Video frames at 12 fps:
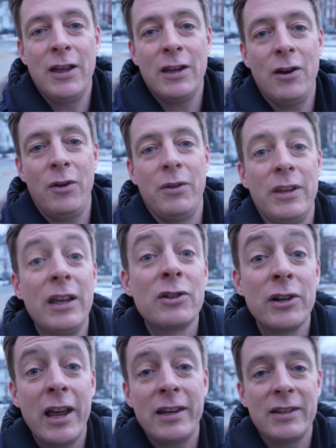you know, the
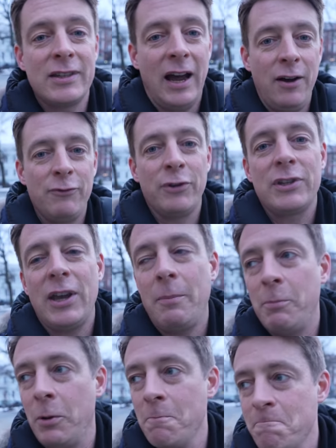internet is down, for
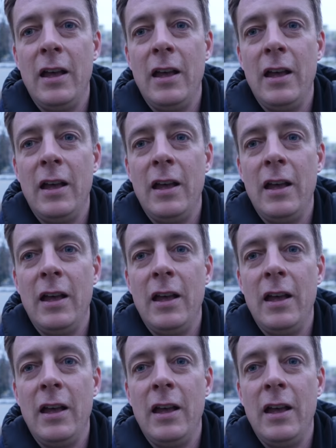example?